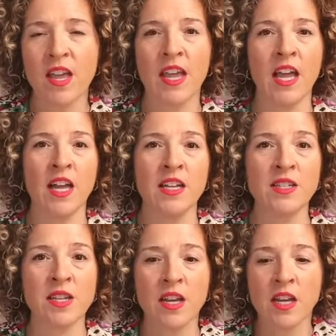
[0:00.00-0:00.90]

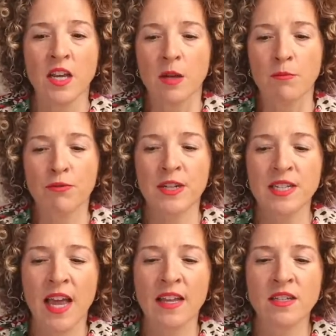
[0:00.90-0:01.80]
and
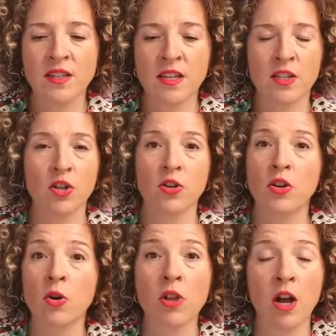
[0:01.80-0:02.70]
pretend that you're
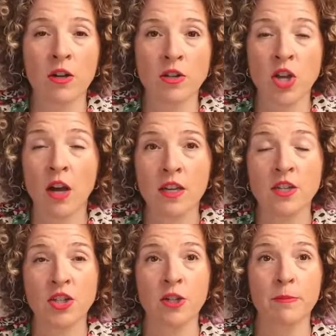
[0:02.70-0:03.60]
no longer
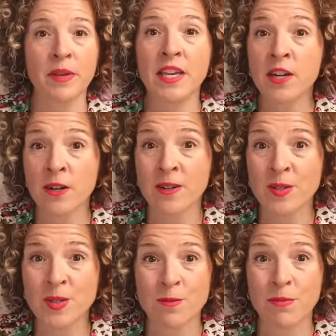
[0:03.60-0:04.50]
talking to your
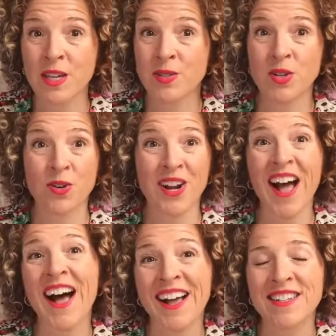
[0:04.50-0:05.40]
peers because you're
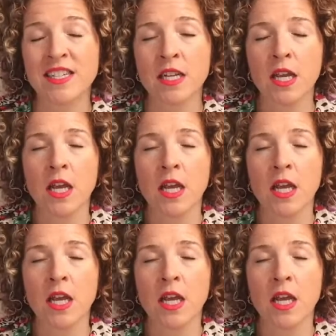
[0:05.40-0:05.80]
not